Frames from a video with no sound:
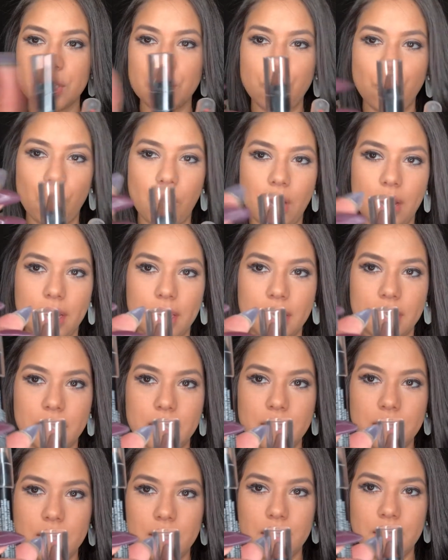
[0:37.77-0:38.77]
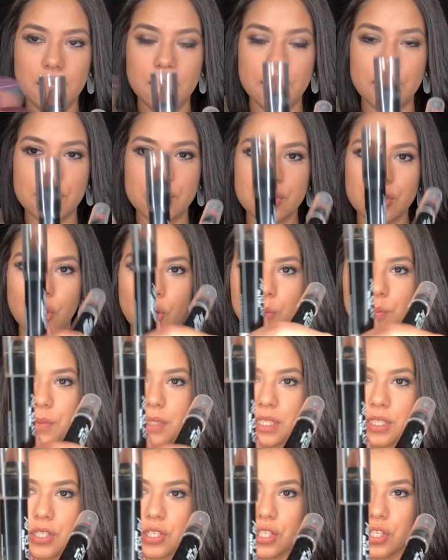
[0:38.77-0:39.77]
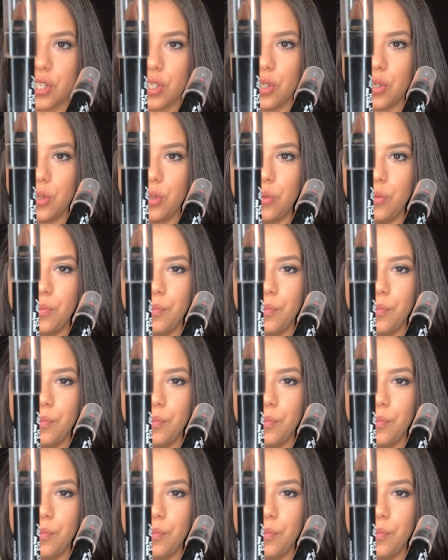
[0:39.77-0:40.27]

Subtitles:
1, sculpting 2,